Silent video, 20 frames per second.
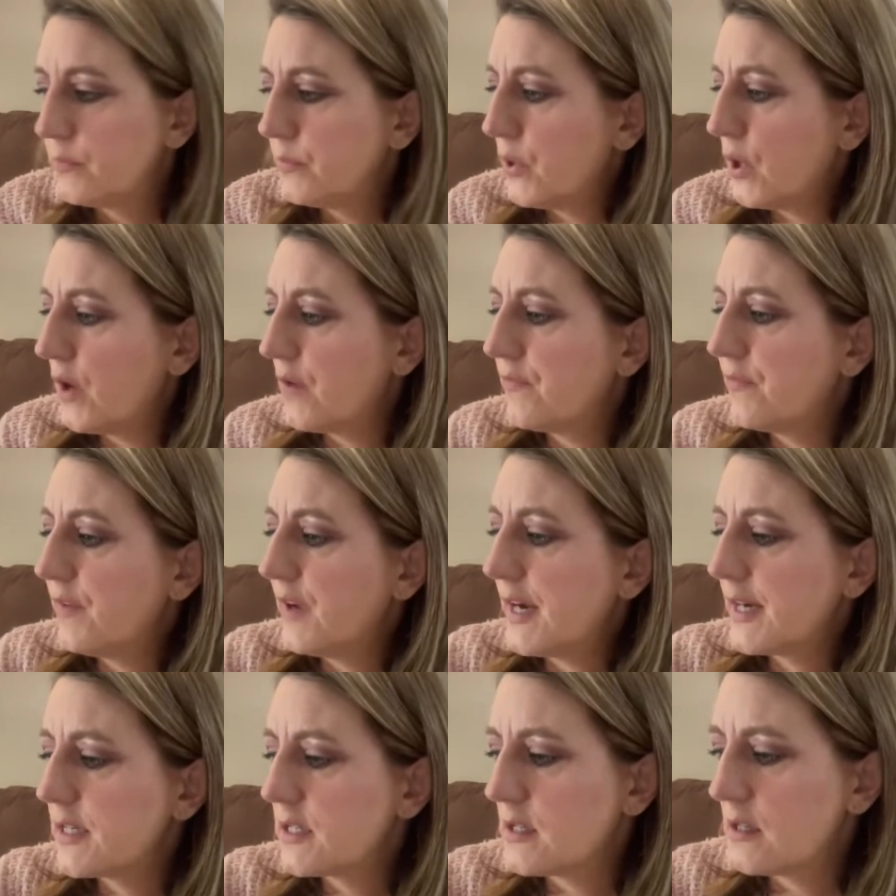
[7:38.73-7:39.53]

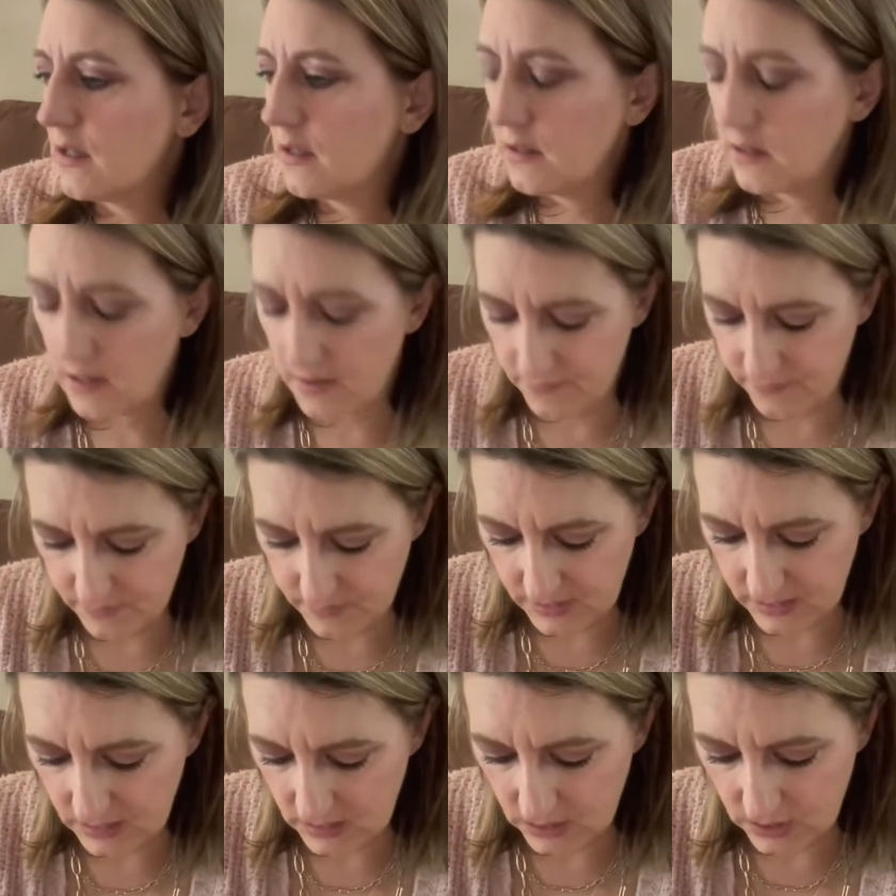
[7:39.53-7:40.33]
Perfect. Love
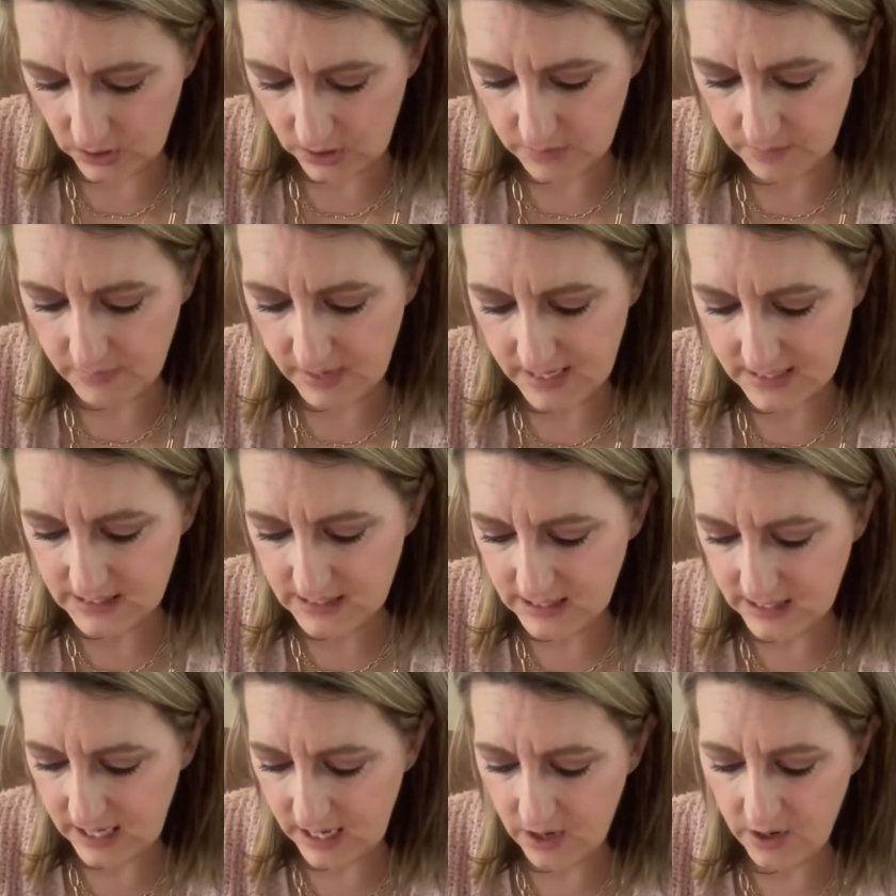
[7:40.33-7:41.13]
me a good
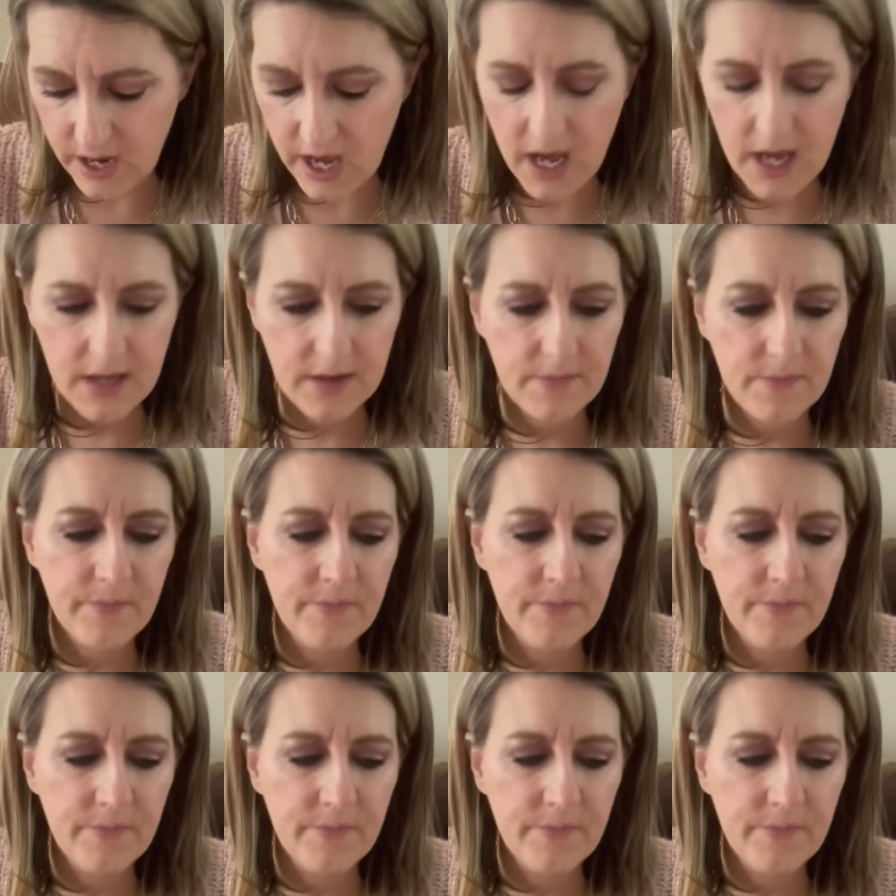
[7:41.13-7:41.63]
mascara.